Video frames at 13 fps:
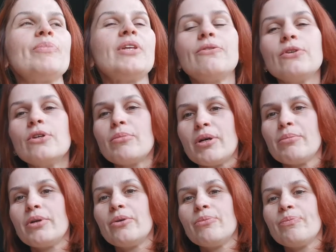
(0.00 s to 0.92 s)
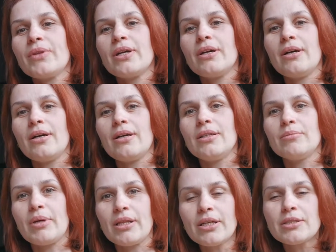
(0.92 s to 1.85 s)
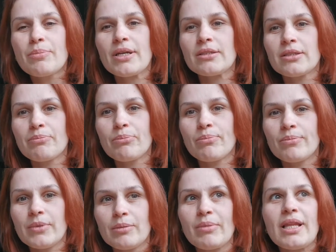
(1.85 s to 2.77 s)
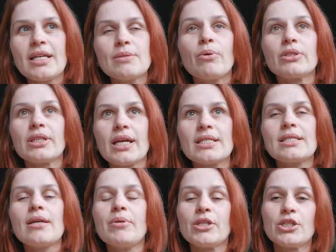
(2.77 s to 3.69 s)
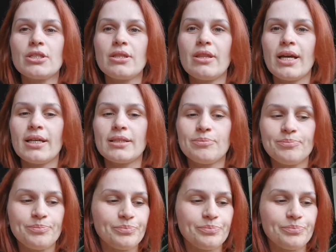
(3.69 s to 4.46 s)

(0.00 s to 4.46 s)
If you remember, in my last podcast, I mentioned that